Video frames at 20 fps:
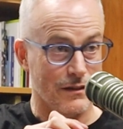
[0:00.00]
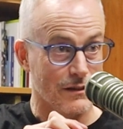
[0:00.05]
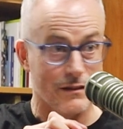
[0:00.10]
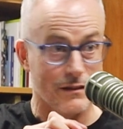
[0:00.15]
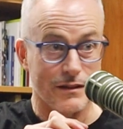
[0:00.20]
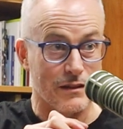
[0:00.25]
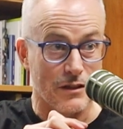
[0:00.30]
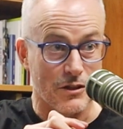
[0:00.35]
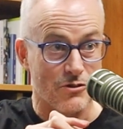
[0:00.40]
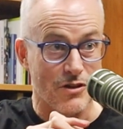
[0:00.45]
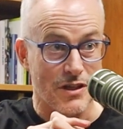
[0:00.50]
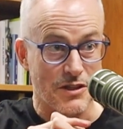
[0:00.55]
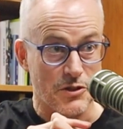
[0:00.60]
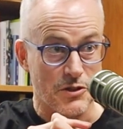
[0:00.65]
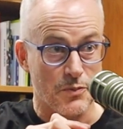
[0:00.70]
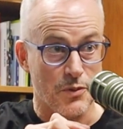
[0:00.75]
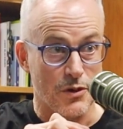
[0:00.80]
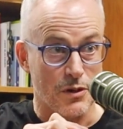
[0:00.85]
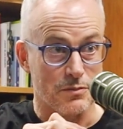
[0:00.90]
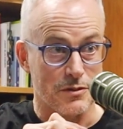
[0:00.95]
kind of
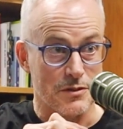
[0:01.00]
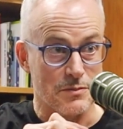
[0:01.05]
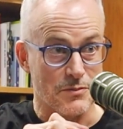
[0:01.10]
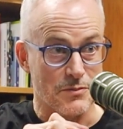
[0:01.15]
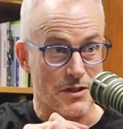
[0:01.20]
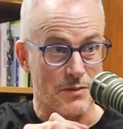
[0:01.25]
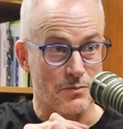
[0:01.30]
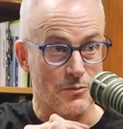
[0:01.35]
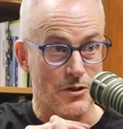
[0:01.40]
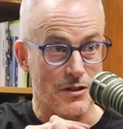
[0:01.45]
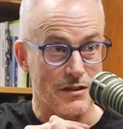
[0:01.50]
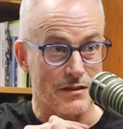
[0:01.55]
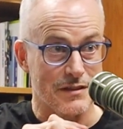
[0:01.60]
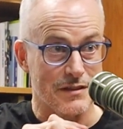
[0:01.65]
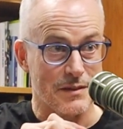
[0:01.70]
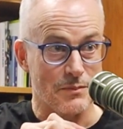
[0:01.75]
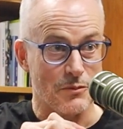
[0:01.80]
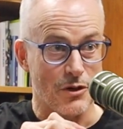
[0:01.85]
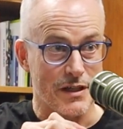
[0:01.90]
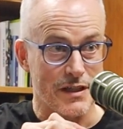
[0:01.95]
crunch problems in
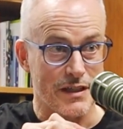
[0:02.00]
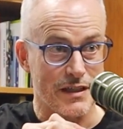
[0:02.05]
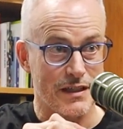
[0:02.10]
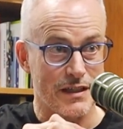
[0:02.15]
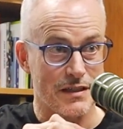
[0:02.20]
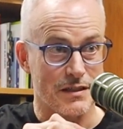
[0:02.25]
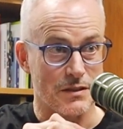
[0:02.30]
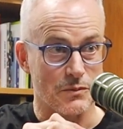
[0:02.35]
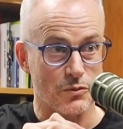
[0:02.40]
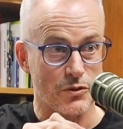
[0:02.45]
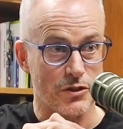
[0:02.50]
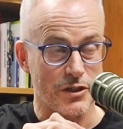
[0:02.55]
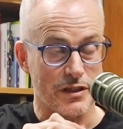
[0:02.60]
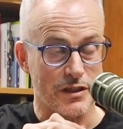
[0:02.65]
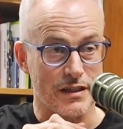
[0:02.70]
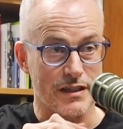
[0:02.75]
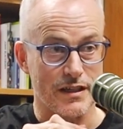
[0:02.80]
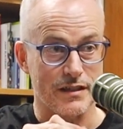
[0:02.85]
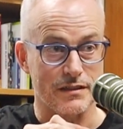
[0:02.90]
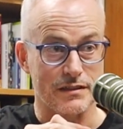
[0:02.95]
my head and
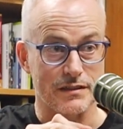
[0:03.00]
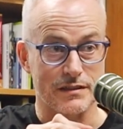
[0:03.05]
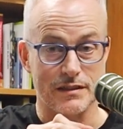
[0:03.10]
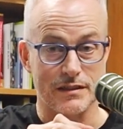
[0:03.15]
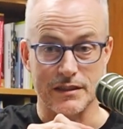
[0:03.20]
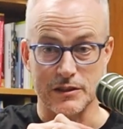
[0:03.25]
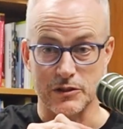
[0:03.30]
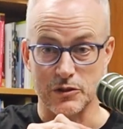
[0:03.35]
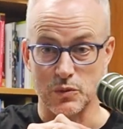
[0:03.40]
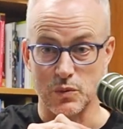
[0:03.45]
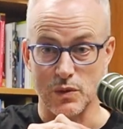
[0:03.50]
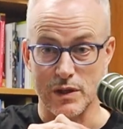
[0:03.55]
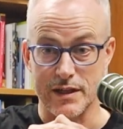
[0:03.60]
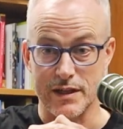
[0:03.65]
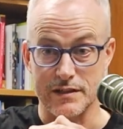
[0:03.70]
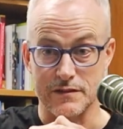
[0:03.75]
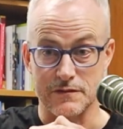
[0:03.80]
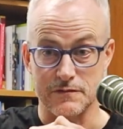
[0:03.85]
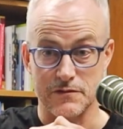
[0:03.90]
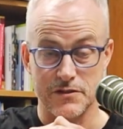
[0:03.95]
work out a good
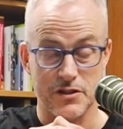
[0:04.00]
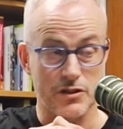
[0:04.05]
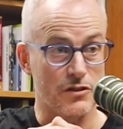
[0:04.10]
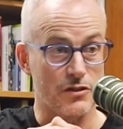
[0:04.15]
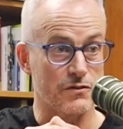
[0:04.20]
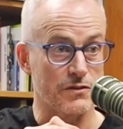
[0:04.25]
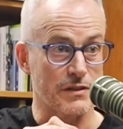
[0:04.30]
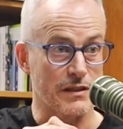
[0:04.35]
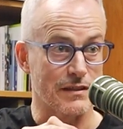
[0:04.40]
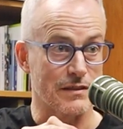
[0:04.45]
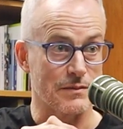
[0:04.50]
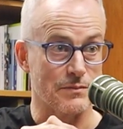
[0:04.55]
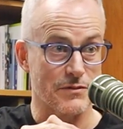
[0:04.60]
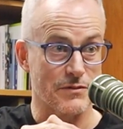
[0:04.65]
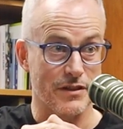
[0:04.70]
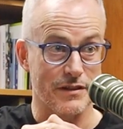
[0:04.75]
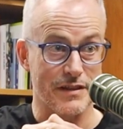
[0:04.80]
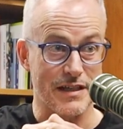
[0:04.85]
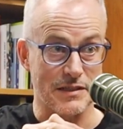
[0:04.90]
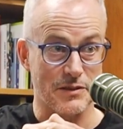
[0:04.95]
way of solving them.
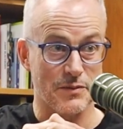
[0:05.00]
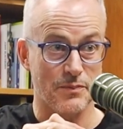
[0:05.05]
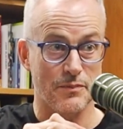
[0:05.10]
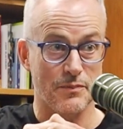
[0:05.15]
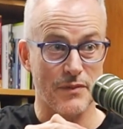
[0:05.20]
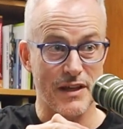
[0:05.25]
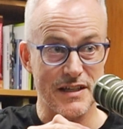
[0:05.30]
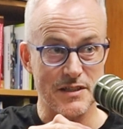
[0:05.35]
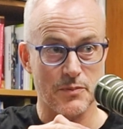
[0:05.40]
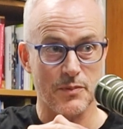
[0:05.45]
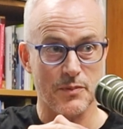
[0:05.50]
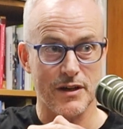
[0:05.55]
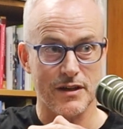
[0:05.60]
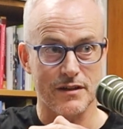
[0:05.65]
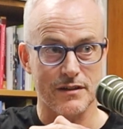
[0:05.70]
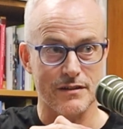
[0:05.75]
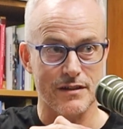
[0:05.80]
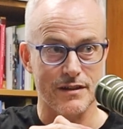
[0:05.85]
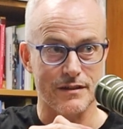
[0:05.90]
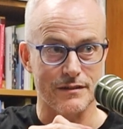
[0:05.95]
So that's part
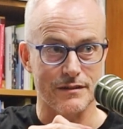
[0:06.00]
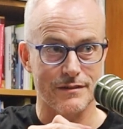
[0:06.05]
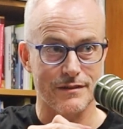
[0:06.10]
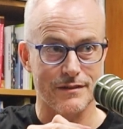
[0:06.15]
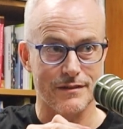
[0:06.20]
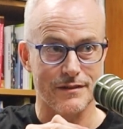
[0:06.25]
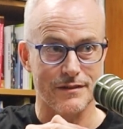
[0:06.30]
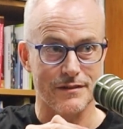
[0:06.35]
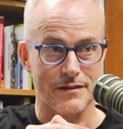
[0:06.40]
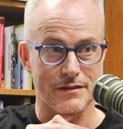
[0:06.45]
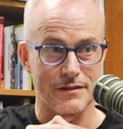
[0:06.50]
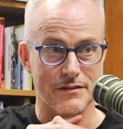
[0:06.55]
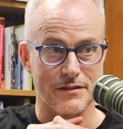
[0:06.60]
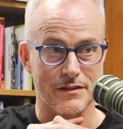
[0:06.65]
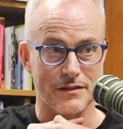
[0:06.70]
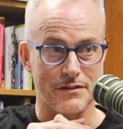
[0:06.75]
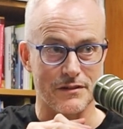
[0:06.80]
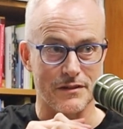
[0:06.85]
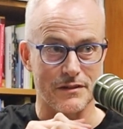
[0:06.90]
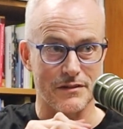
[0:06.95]
of the
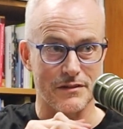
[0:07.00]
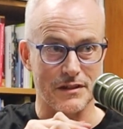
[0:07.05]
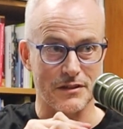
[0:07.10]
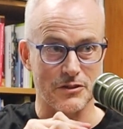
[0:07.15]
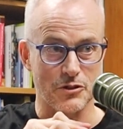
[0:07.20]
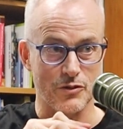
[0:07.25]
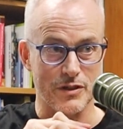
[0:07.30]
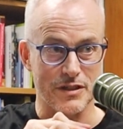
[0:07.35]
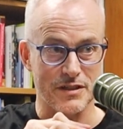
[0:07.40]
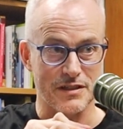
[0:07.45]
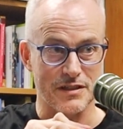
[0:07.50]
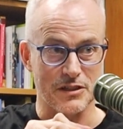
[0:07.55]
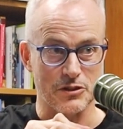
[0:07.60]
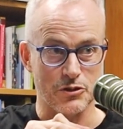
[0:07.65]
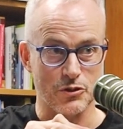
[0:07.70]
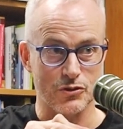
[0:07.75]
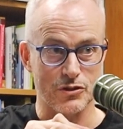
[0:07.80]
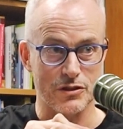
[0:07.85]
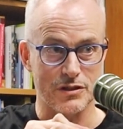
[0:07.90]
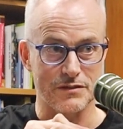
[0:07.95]
interesting
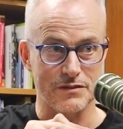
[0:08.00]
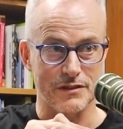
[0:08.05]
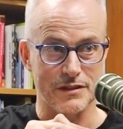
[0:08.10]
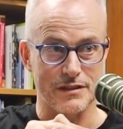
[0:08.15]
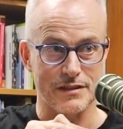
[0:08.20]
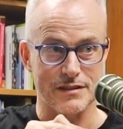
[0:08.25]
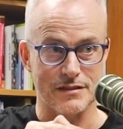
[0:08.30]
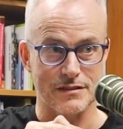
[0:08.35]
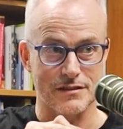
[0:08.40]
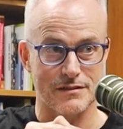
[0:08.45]
joy of it